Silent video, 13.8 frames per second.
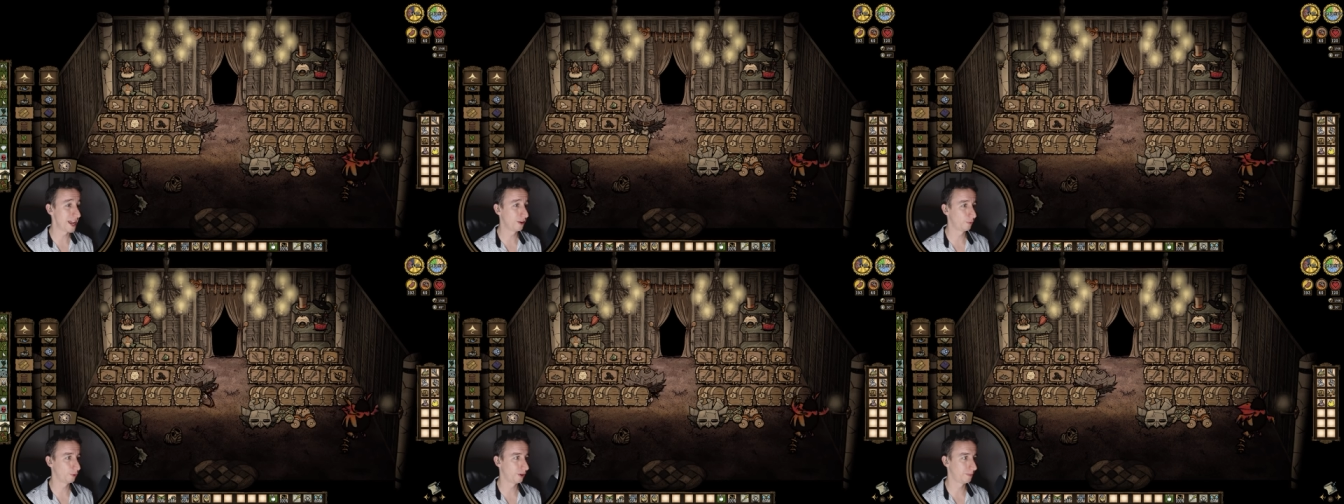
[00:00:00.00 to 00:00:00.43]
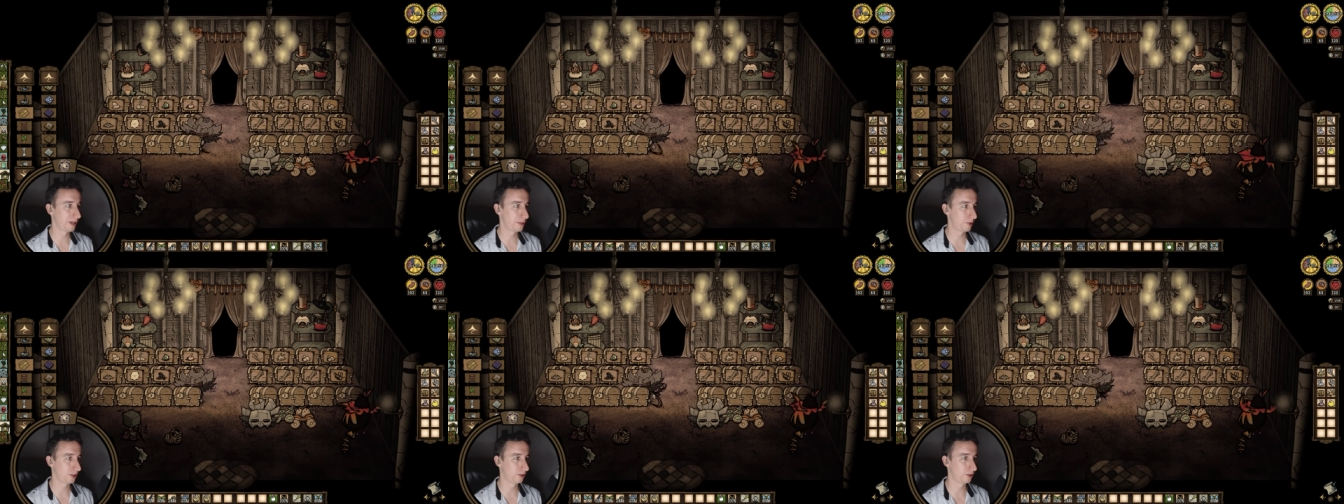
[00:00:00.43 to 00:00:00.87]
panel flooring
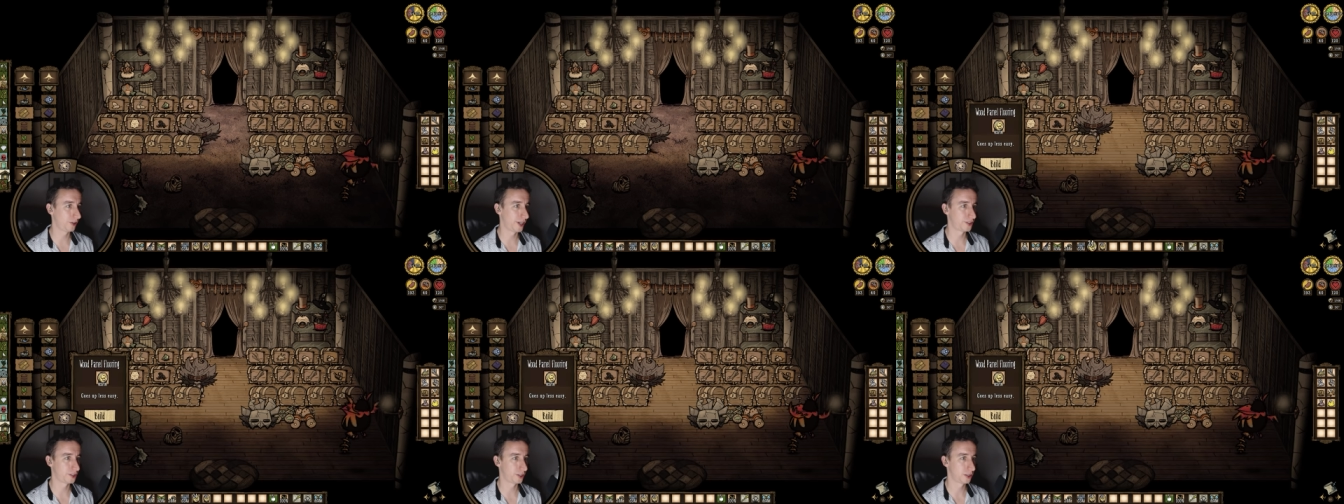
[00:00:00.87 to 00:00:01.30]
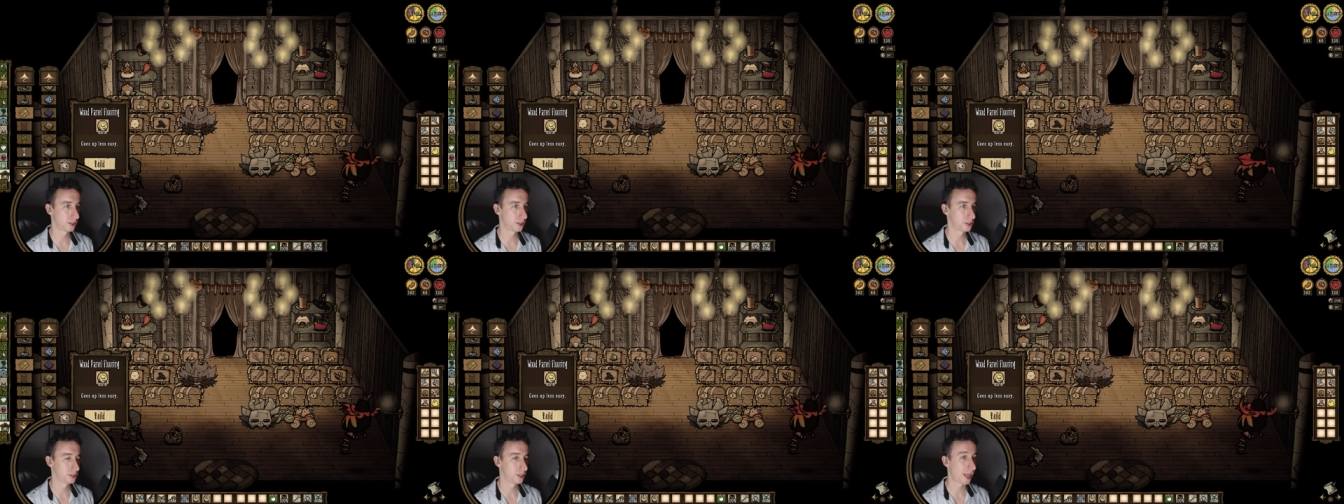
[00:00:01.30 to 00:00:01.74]
might be a little nicer.
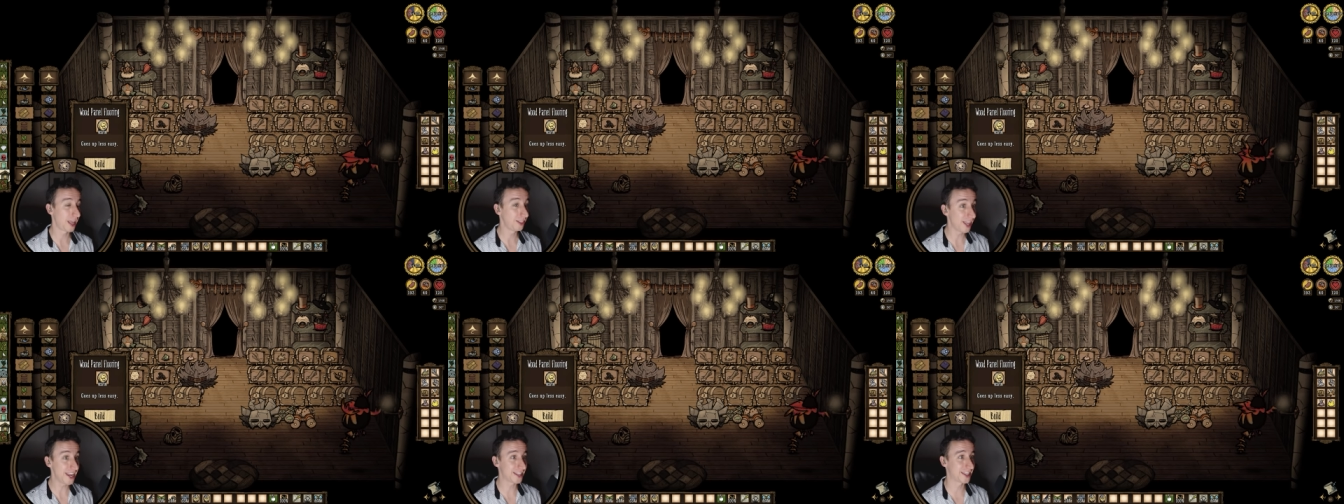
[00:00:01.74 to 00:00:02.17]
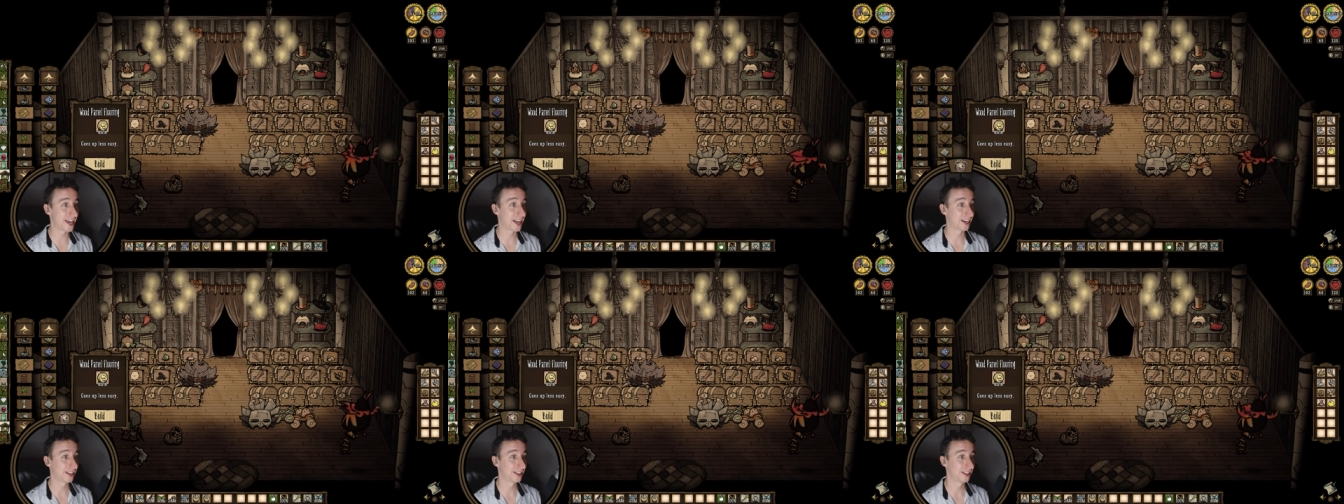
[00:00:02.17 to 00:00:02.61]
I like
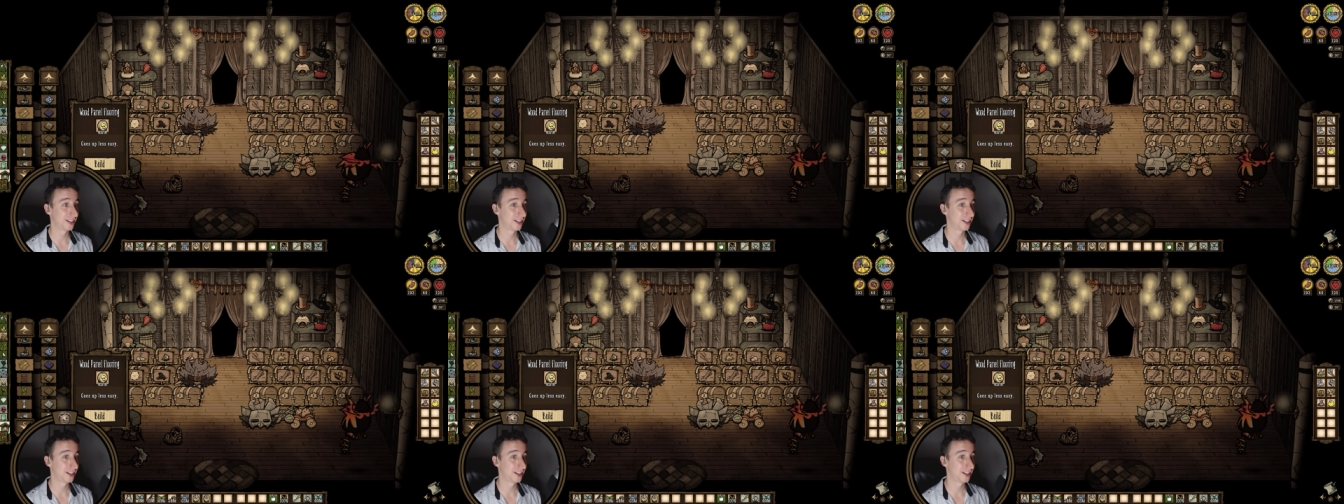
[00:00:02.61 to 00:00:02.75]
that.